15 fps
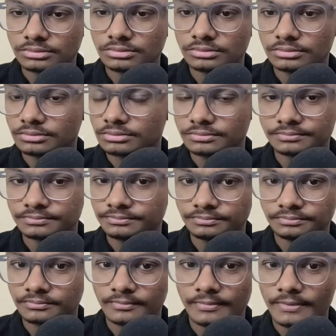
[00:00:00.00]

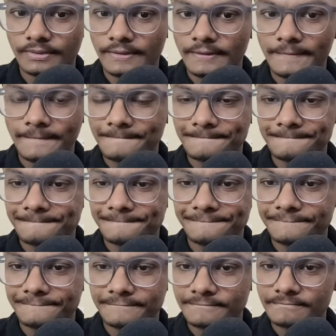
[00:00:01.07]

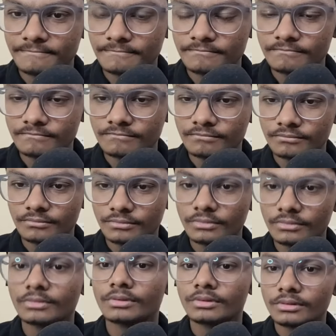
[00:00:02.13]

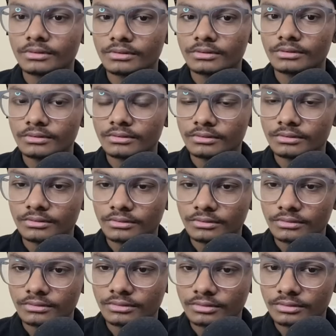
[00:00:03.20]

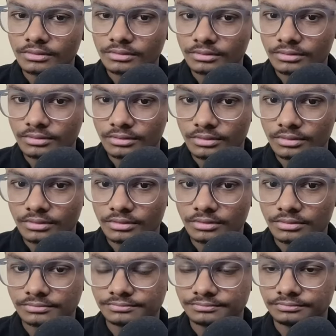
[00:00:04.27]

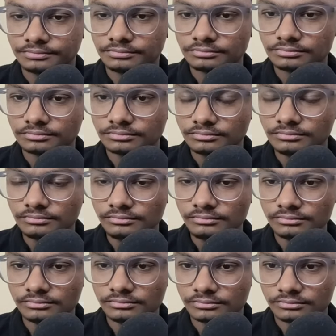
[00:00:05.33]

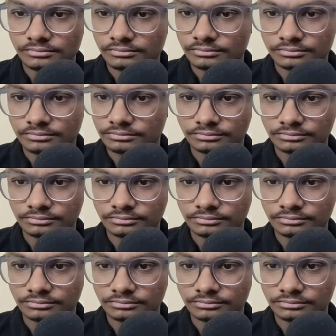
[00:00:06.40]
(silent)